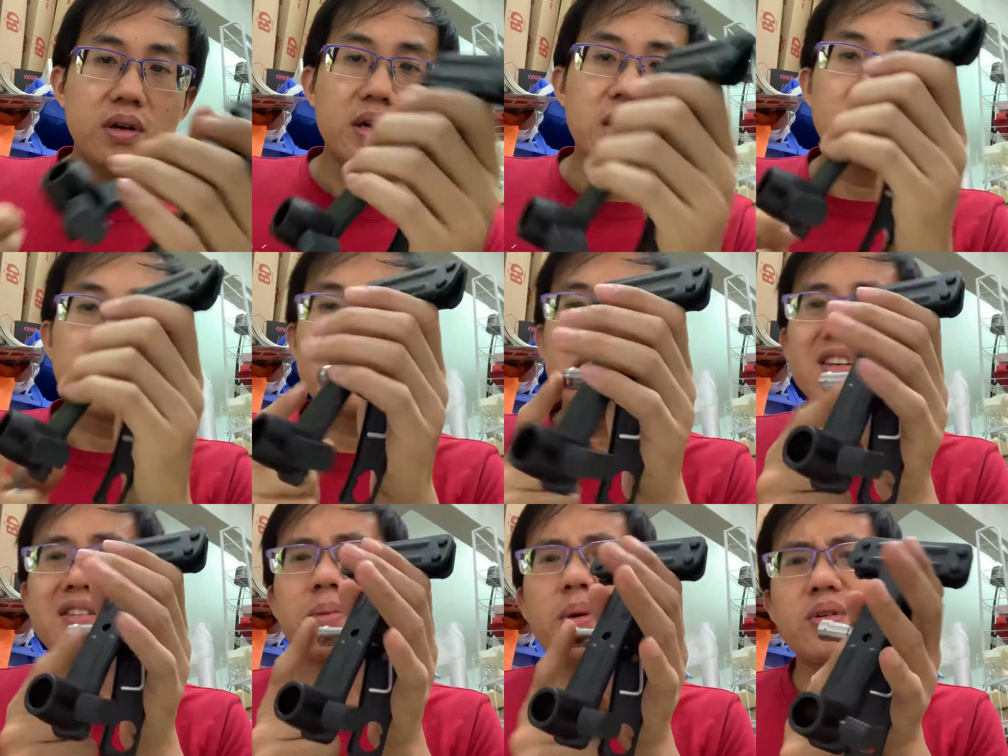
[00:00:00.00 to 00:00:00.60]
This
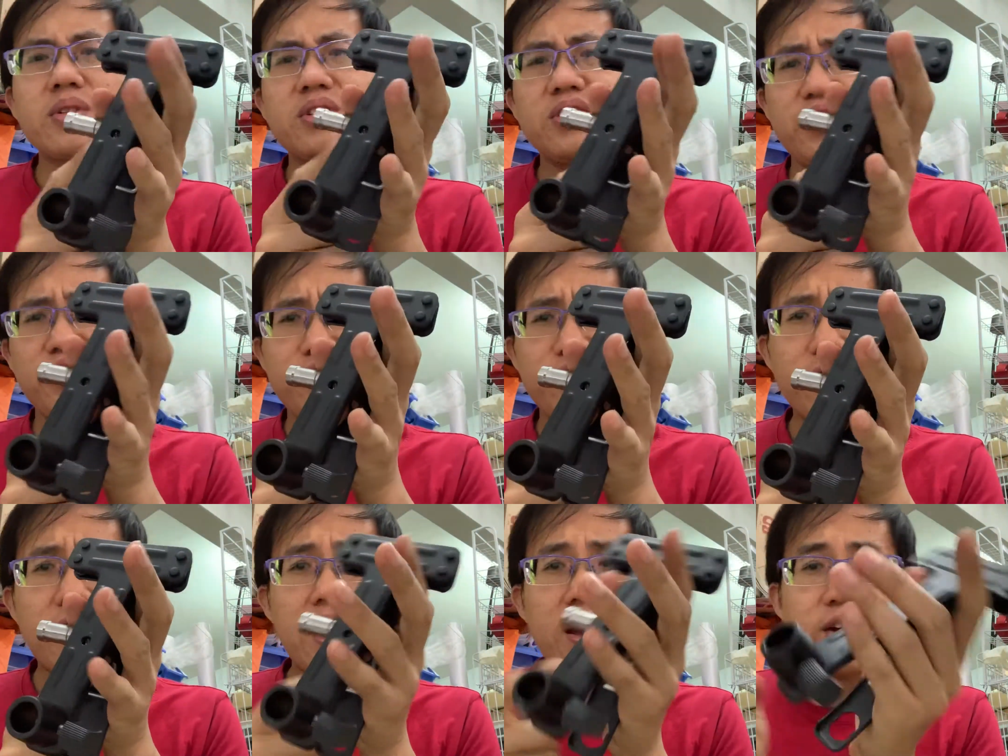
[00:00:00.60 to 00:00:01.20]
is about
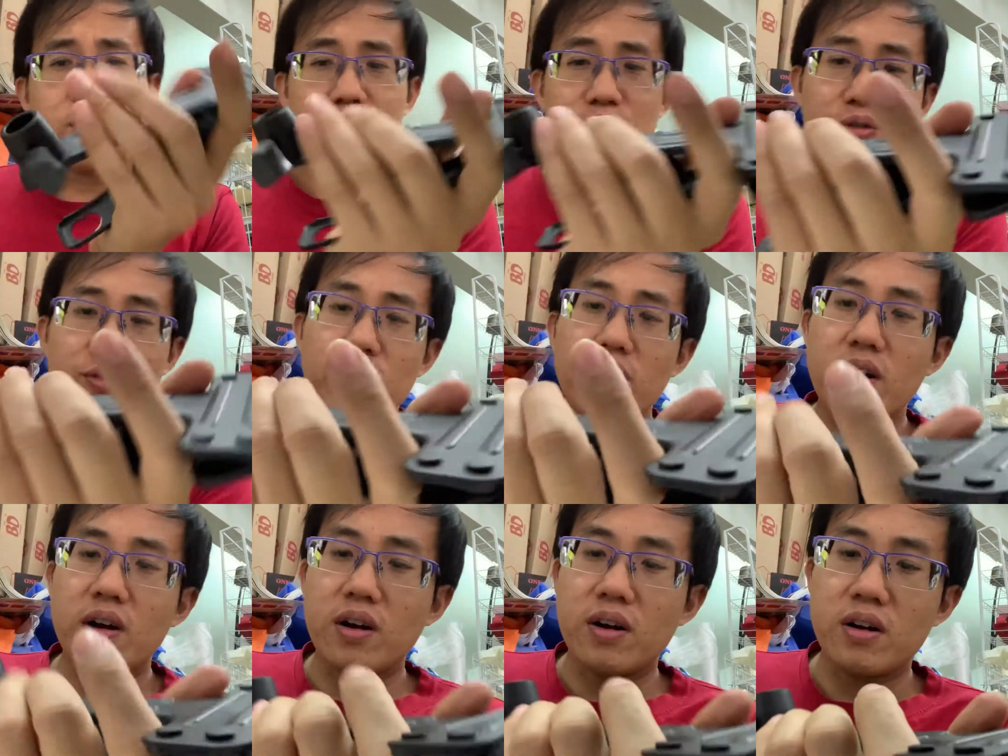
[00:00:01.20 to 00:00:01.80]
35.
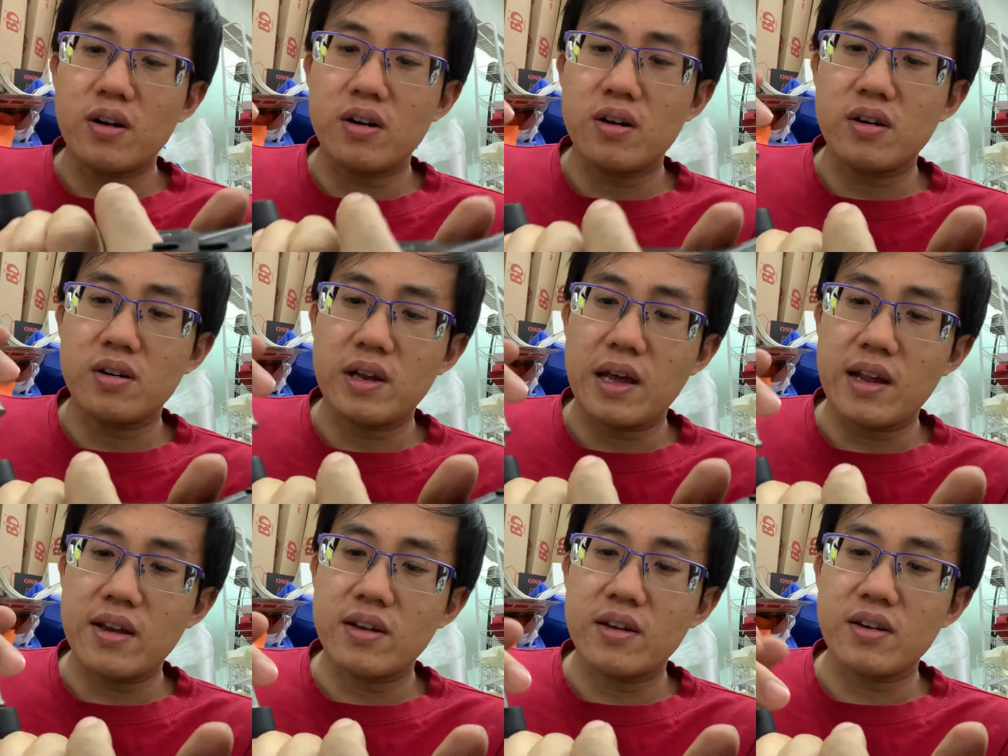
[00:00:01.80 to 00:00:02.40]

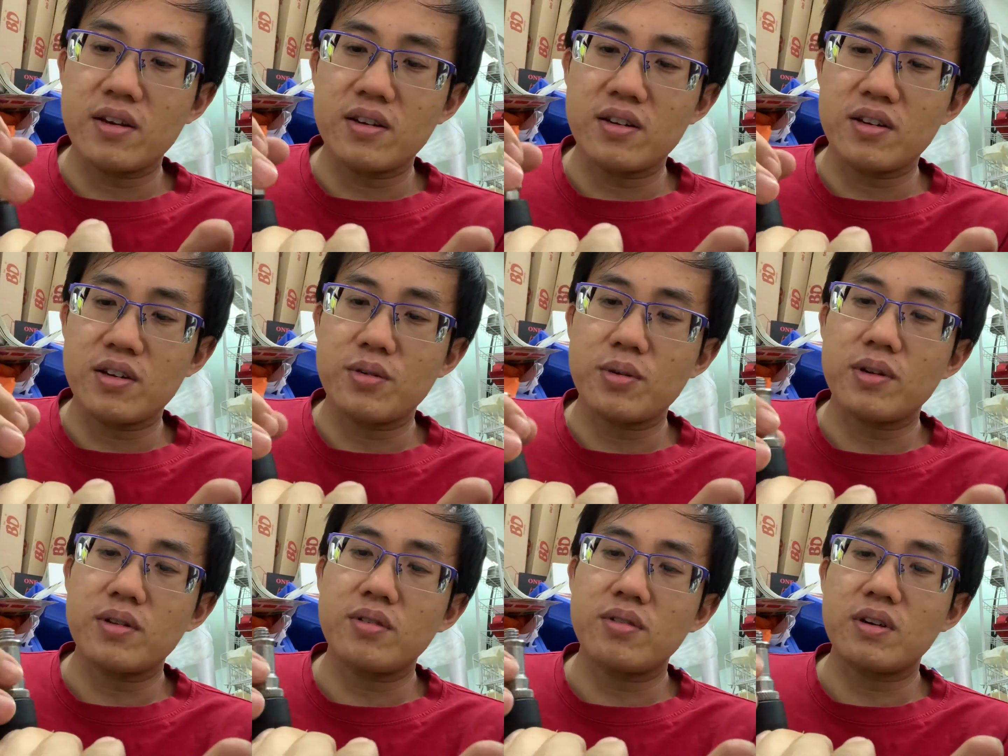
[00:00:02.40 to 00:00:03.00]
Then this
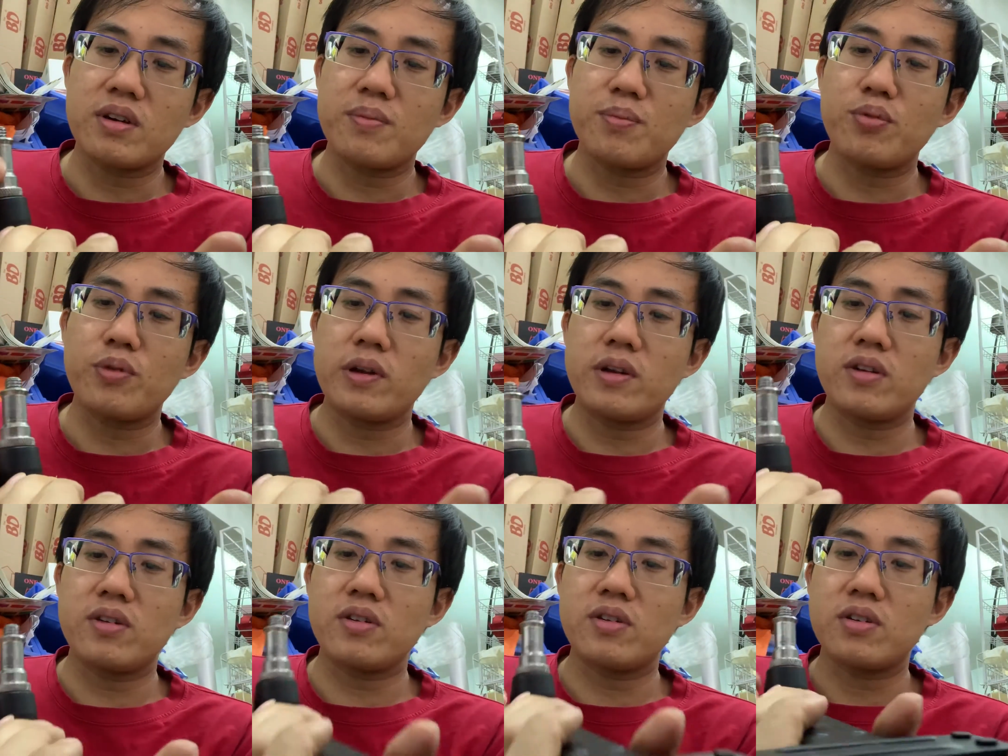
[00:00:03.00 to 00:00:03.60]
one you can put like
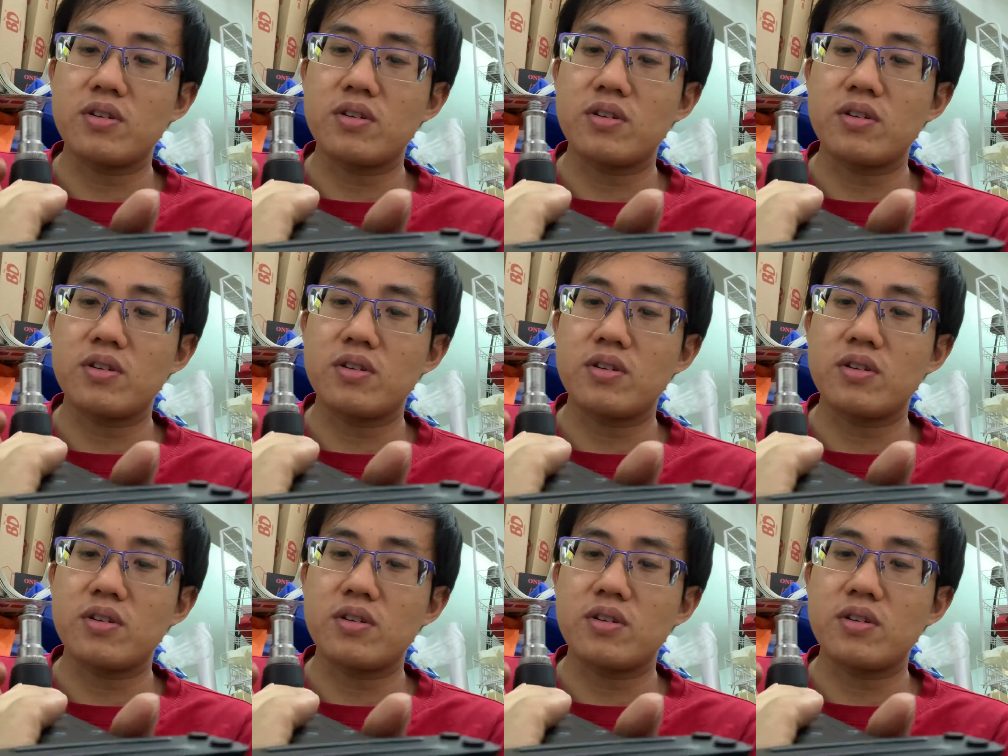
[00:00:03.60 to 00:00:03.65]
this,